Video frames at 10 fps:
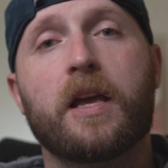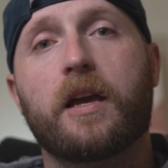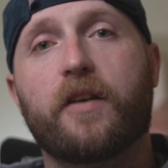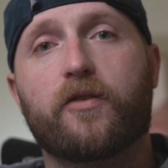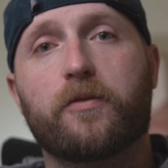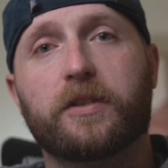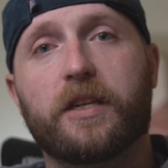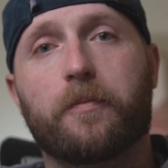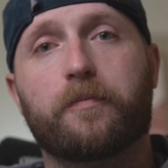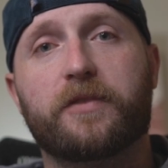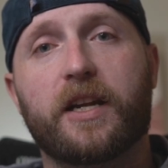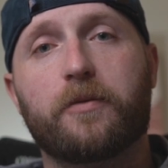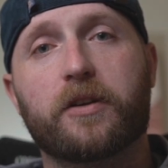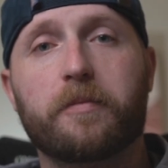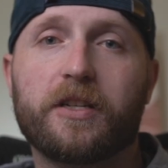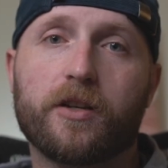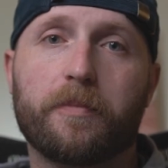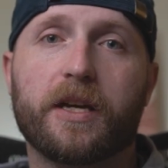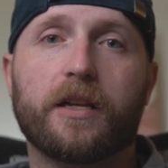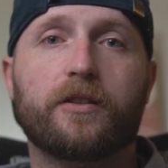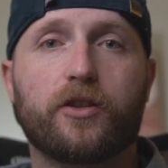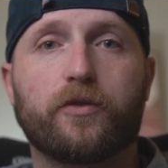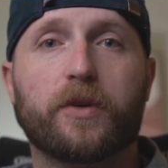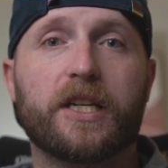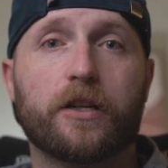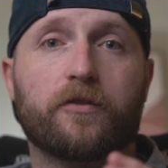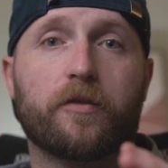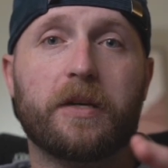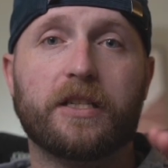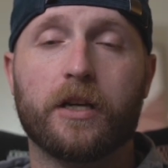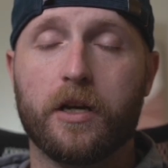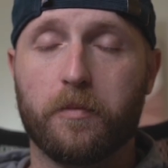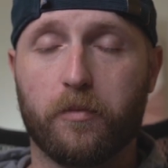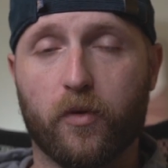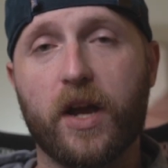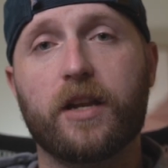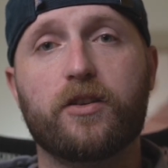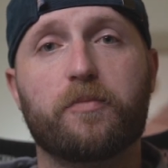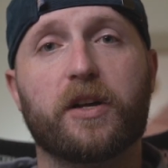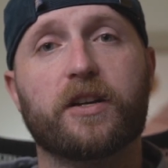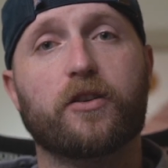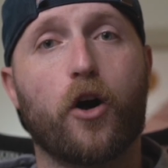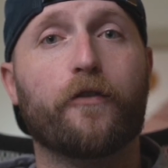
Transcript: Hey everyone, what's up? Today we're going to be jumping into Retouch for Me's brand new plugin called